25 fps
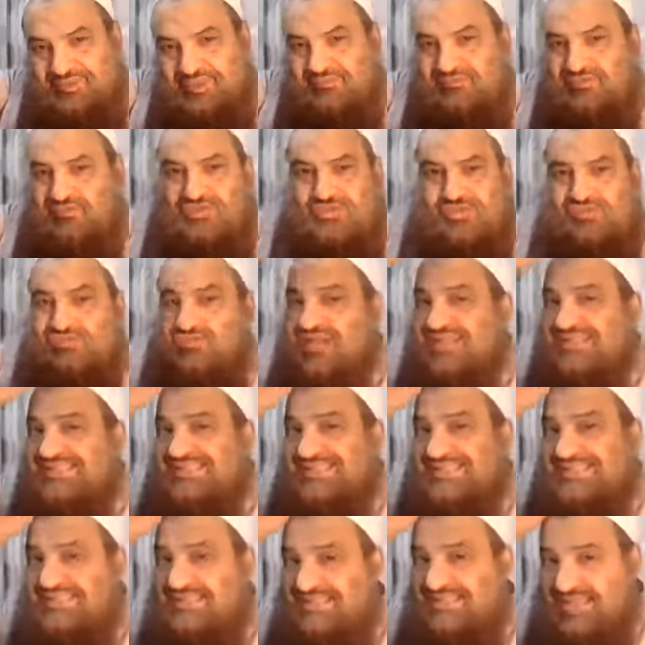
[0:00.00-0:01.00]
If you did not
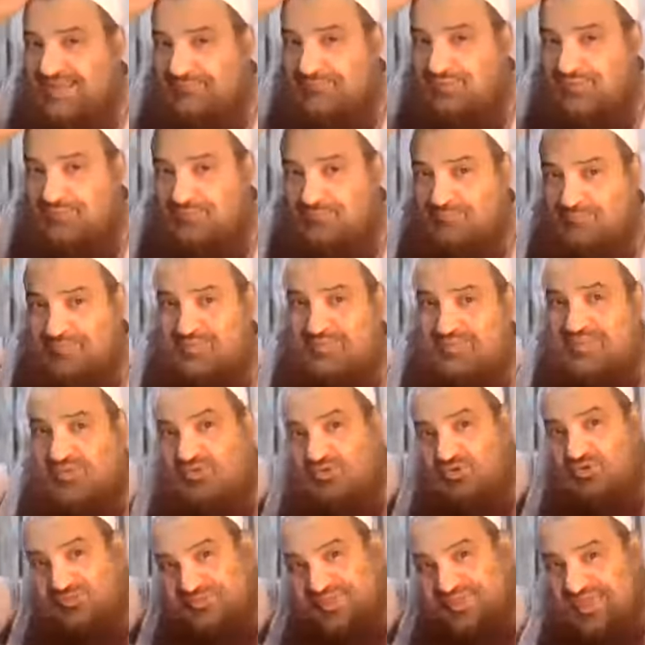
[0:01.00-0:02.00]
stand up completely
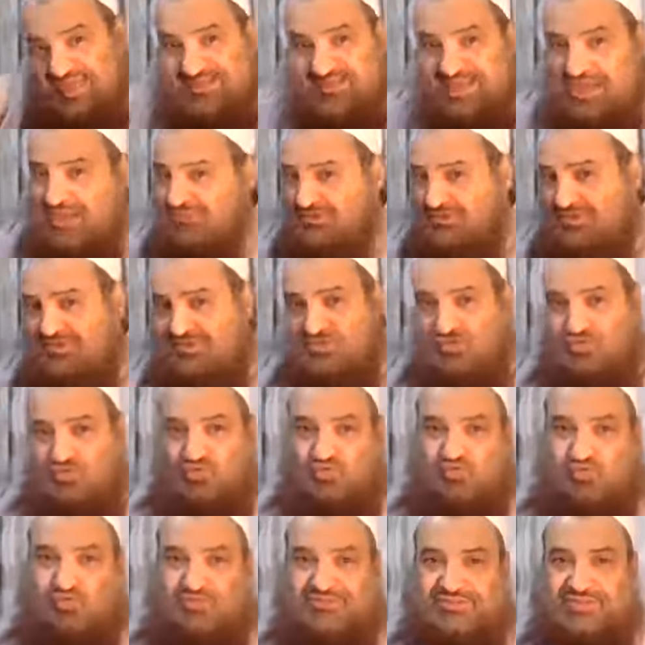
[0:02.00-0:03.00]
and you sat down, there's no
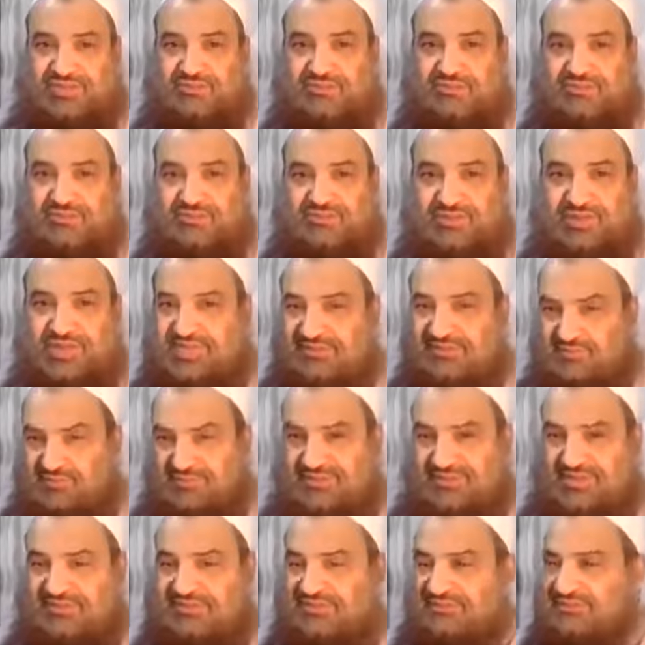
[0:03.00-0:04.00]
sujood sahu, as we
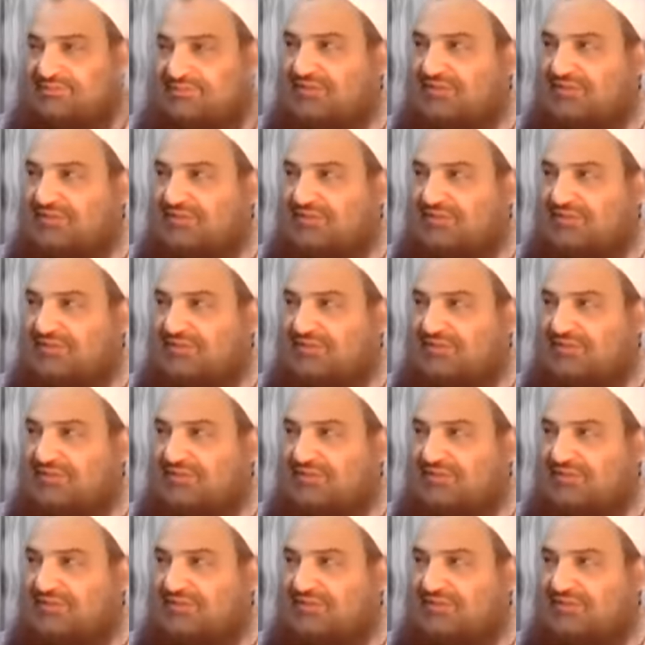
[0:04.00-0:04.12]
said.